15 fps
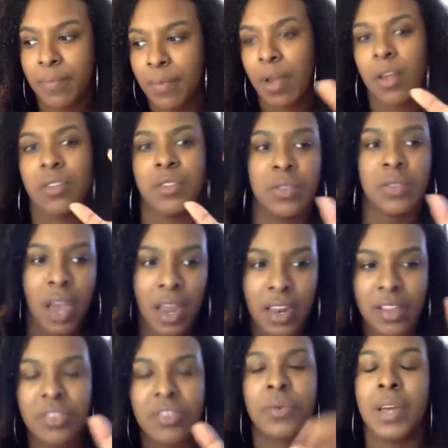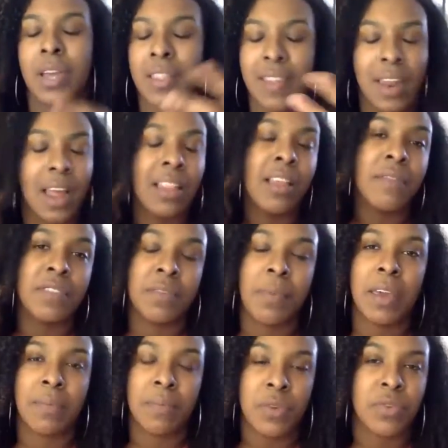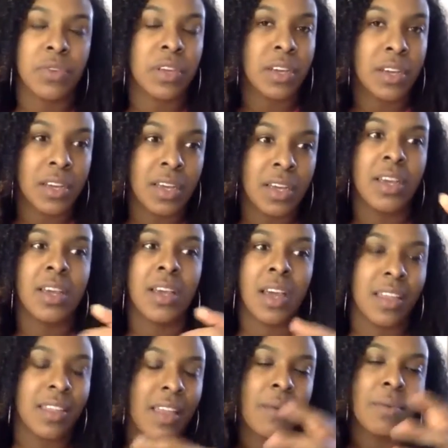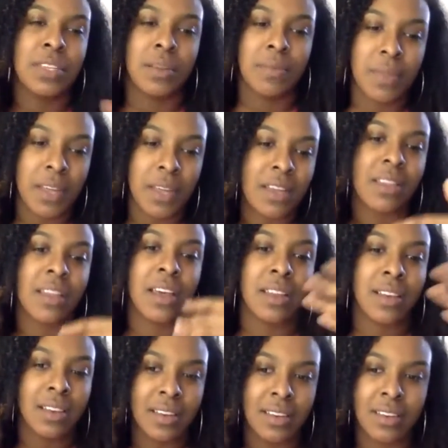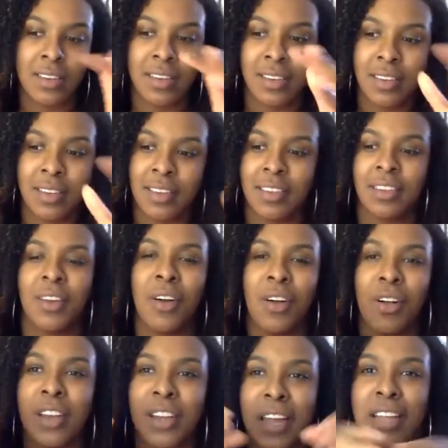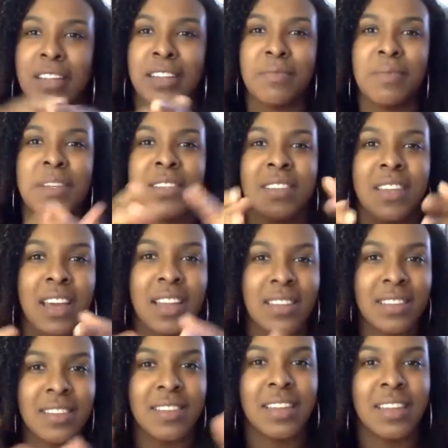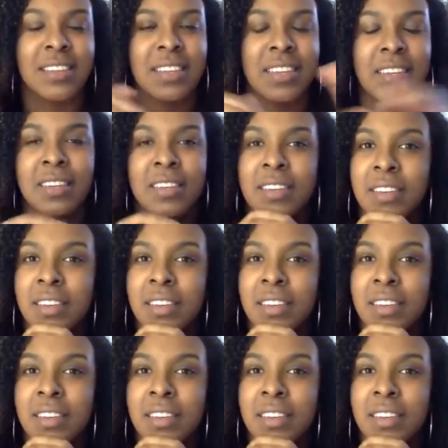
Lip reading: also tied into it. And then I love to make music, and that was something that all connected me to that scene.